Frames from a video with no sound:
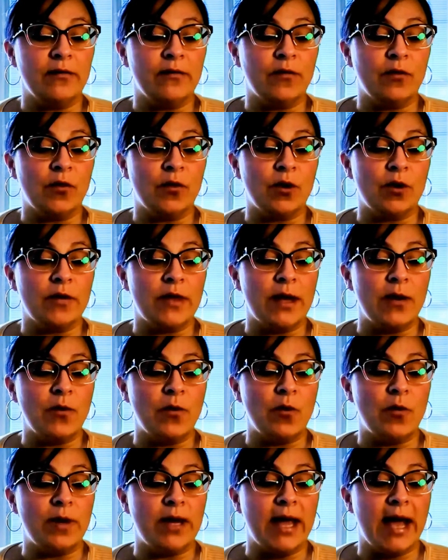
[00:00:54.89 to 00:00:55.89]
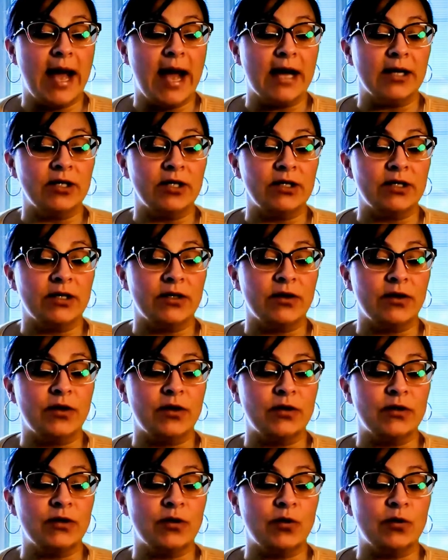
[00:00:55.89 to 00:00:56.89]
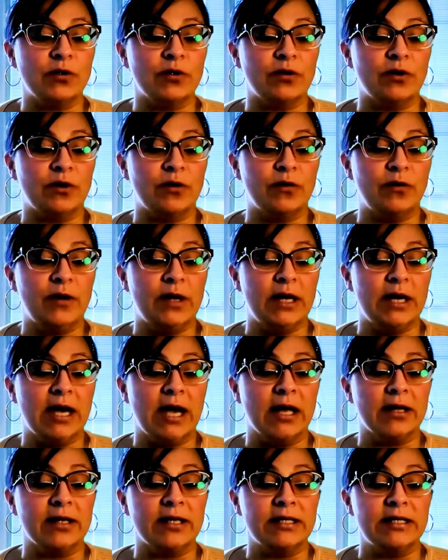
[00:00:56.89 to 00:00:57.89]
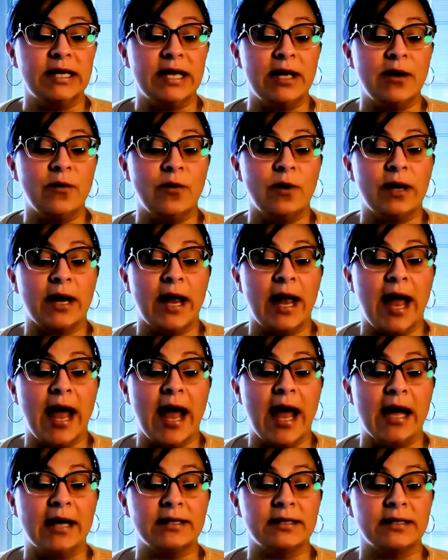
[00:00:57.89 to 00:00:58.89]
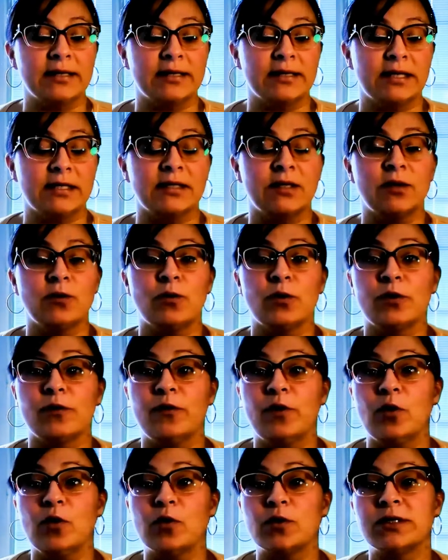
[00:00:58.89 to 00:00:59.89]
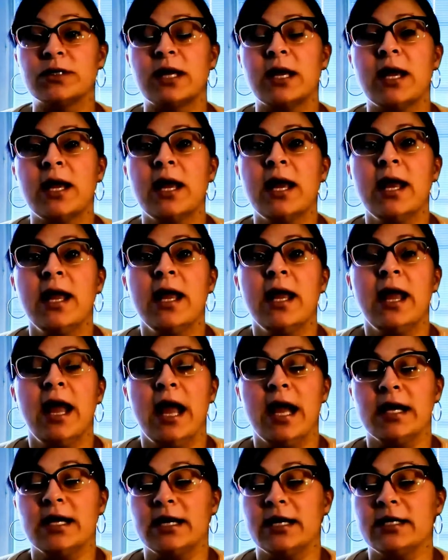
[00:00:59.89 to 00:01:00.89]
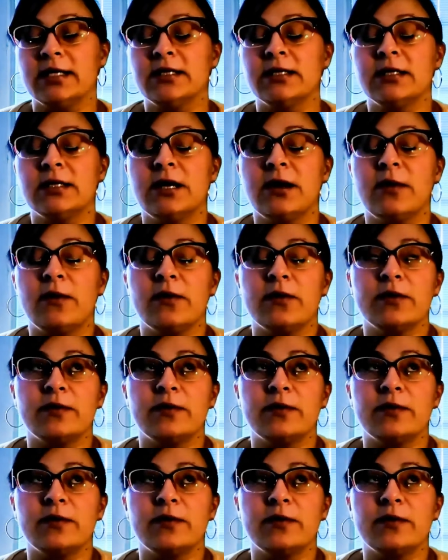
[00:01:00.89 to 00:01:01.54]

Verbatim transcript: for they will be ashes under the soles of your feet on the day when I act, says the Lord of hosts. And